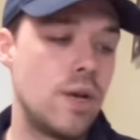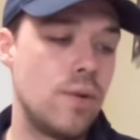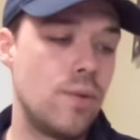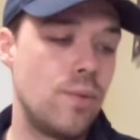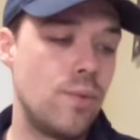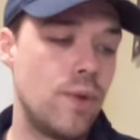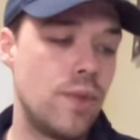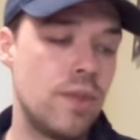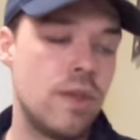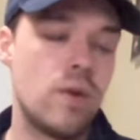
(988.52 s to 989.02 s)

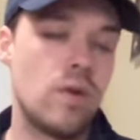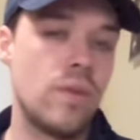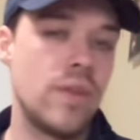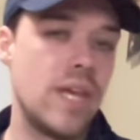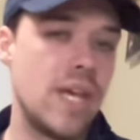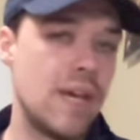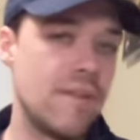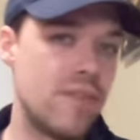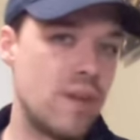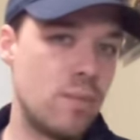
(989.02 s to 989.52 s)
with it
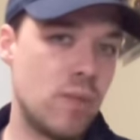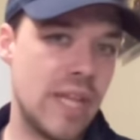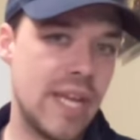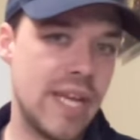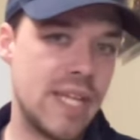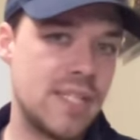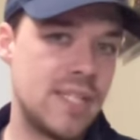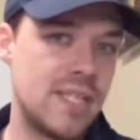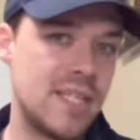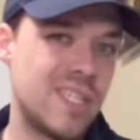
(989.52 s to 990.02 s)
only having a
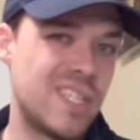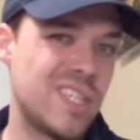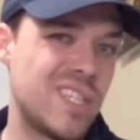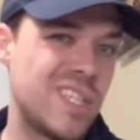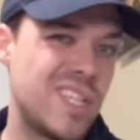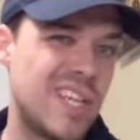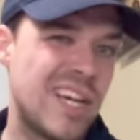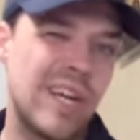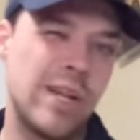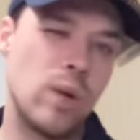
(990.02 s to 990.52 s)
black disc
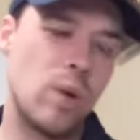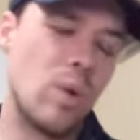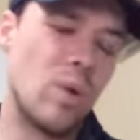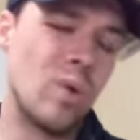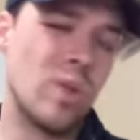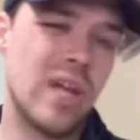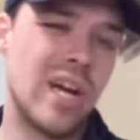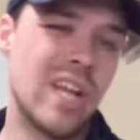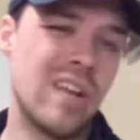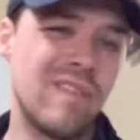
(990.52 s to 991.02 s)
not a
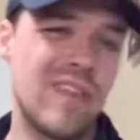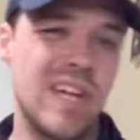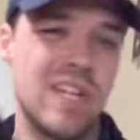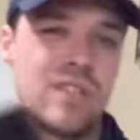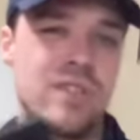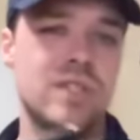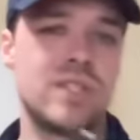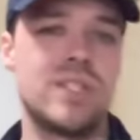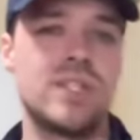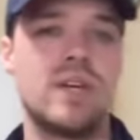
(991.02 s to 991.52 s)
whole lot of
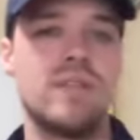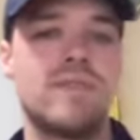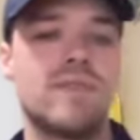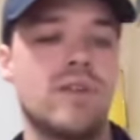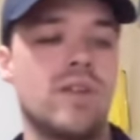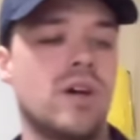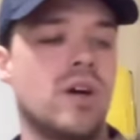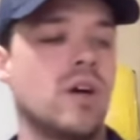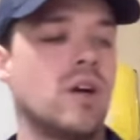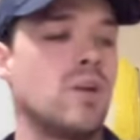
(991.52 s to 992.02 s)
extra stuff for
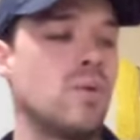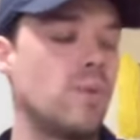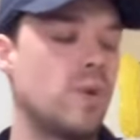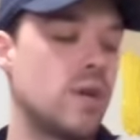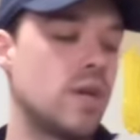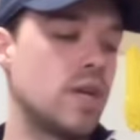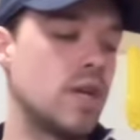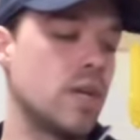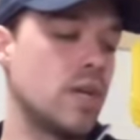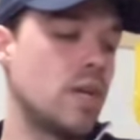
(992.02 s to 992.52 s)
the
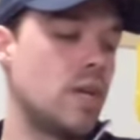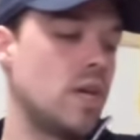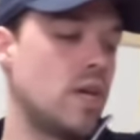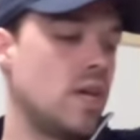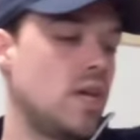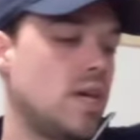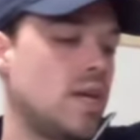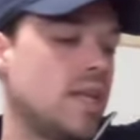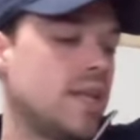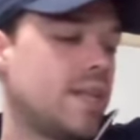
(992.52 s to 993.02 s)
artwork
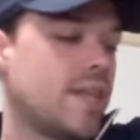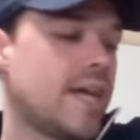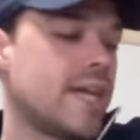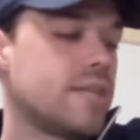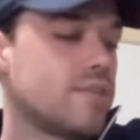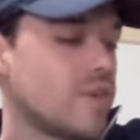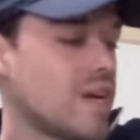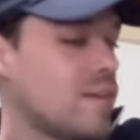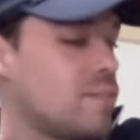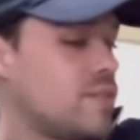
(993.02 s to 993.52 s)
that
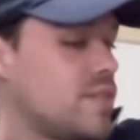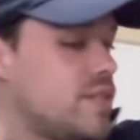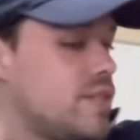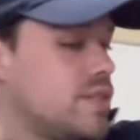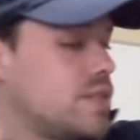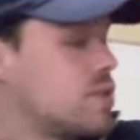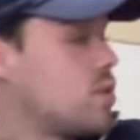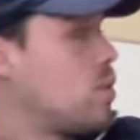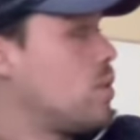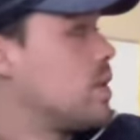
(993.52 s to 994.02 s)
drops
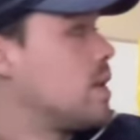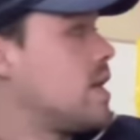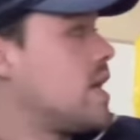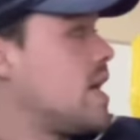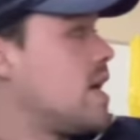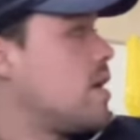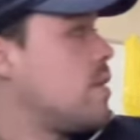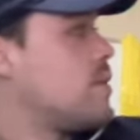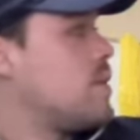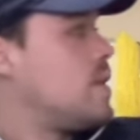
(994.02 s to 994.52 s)
its score
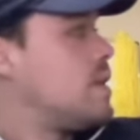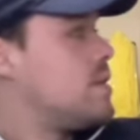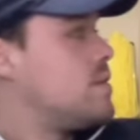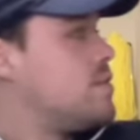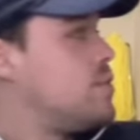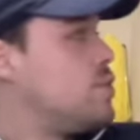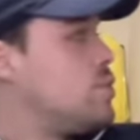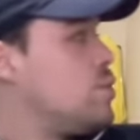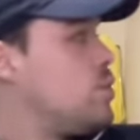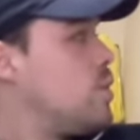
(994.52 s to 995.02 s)
down
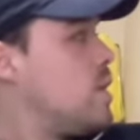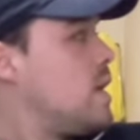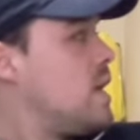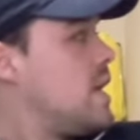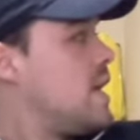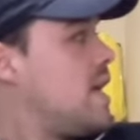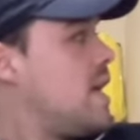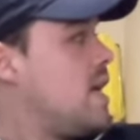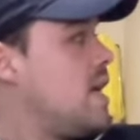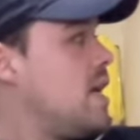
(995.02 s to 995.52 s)
to
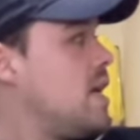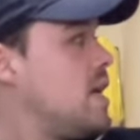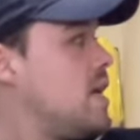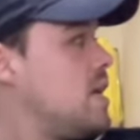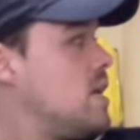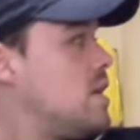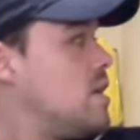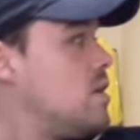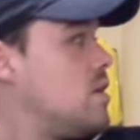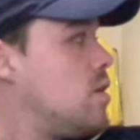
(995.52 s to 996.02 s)
a
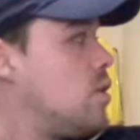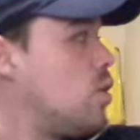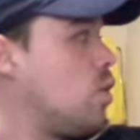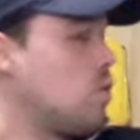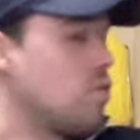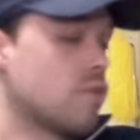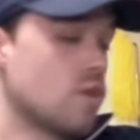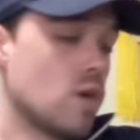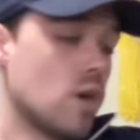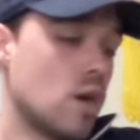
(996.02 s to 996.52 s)

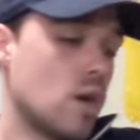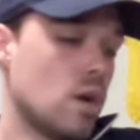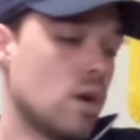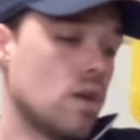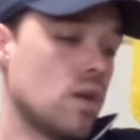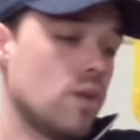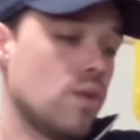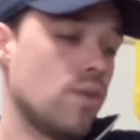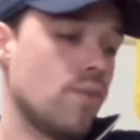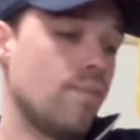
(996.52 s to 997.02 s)

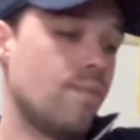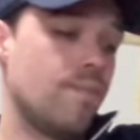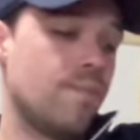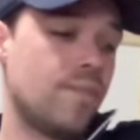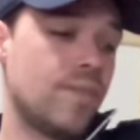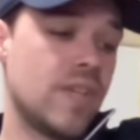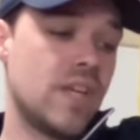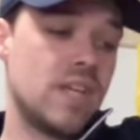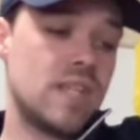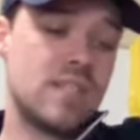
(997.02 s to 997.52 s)
overall
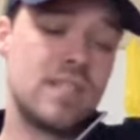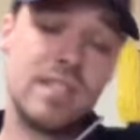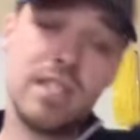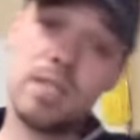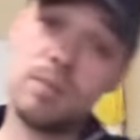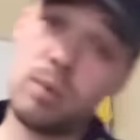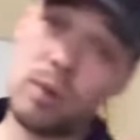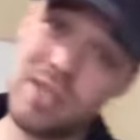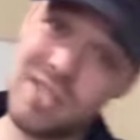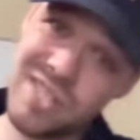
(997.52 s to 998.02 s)

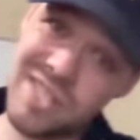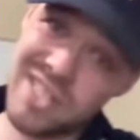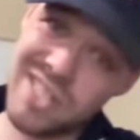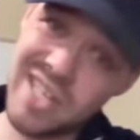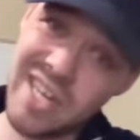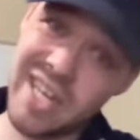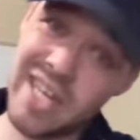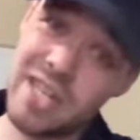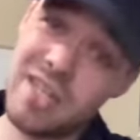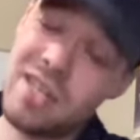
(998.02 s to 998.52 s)

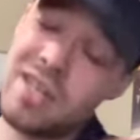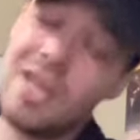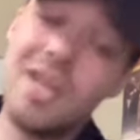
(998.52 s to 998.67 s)
6.69